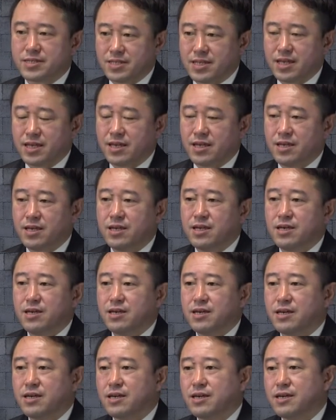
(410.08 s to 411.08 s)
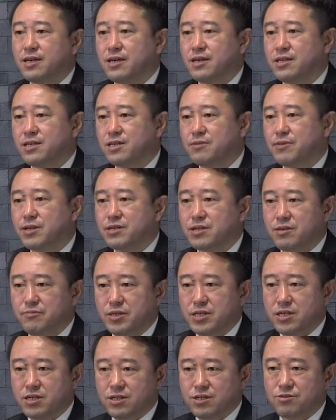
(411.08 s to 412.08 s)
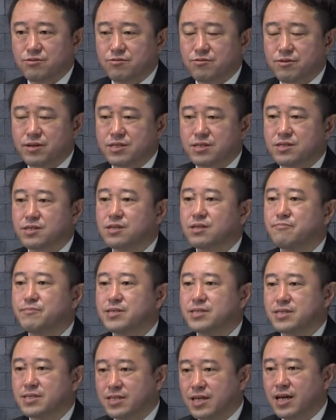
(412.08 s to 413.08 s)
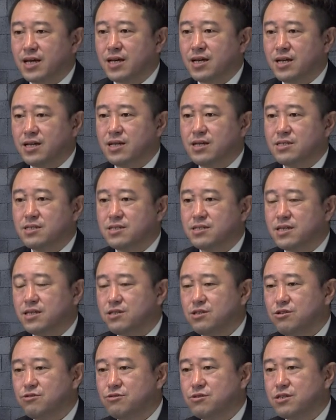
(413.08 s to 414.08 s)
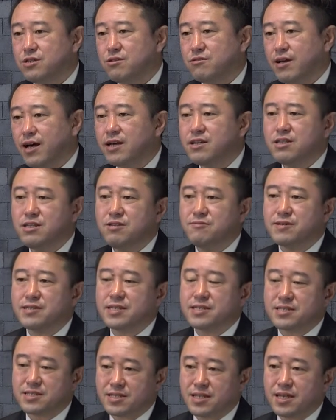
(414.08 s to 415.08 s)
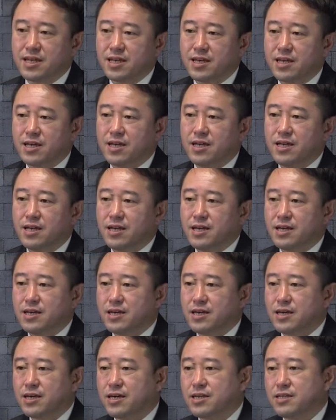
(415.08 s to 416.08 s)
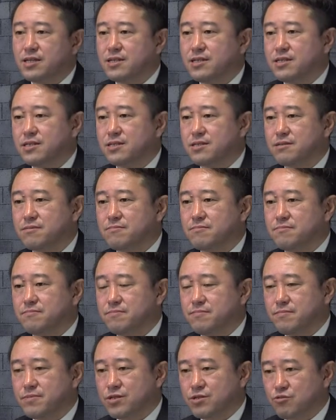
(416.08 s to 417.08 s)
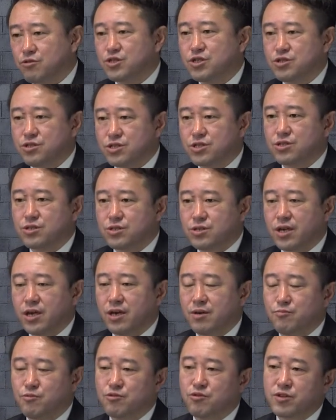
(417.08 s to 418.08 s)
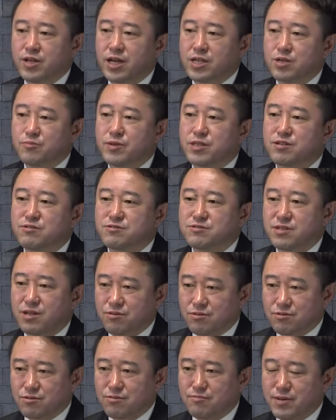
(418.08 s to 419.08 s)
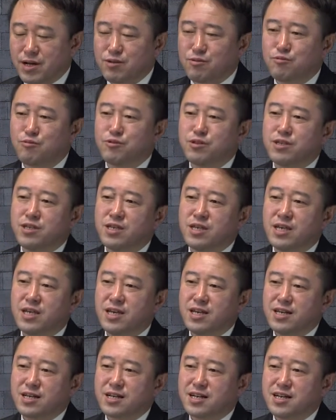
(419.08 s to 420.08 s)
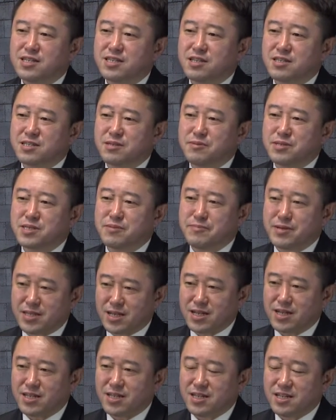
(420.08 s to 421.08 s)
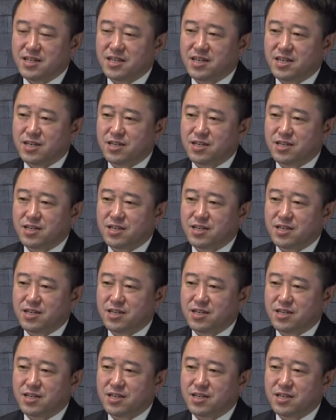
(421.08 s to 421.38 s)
A difficult situation is also expected for our overseas business, similarly to our inbound one, but we forecast a 25%